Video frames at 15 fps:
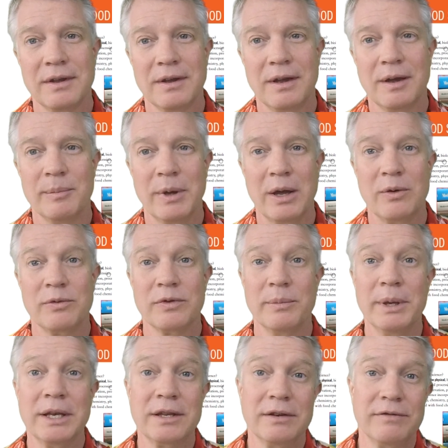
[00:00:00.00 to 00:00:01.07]
How
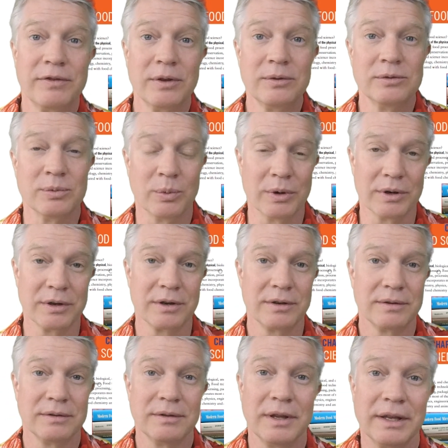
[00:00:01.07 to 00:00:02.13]
fermented foods work.
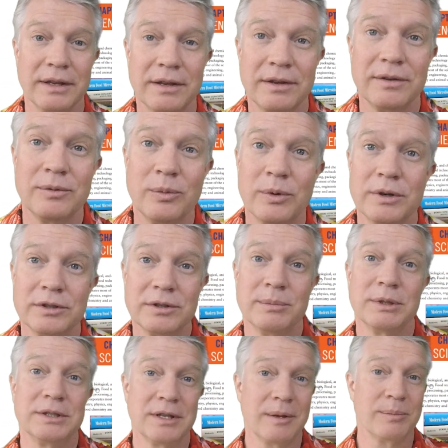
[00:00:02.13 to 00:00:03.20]
Like, what are
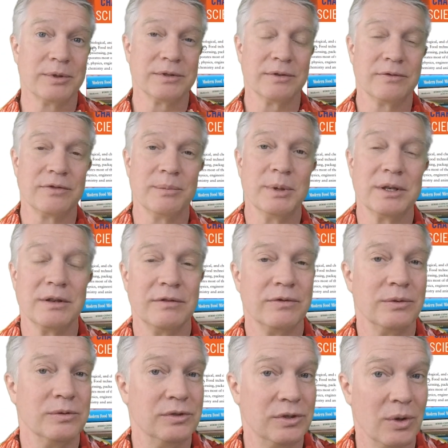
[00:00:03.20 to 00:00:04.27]
some examples of fermented
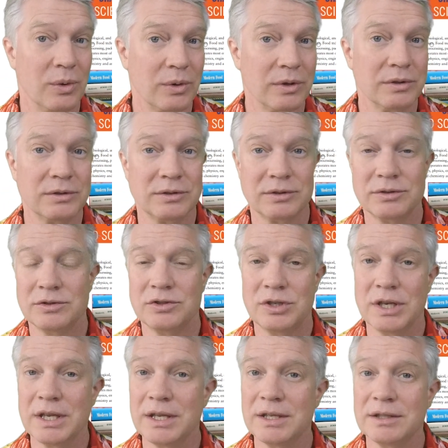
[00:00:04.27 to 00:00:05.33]
foods? Yogurts,
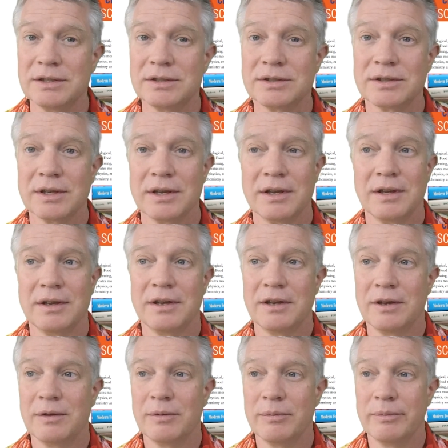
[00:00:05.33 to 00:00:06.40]
cheese,
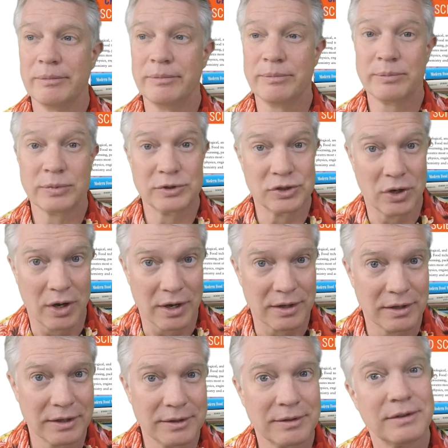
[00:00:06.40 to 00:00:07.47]

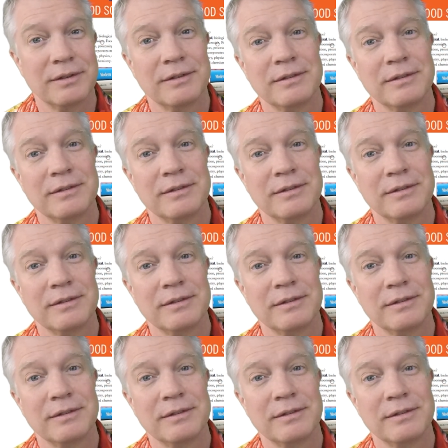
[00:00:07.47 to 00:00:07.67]
chocolate.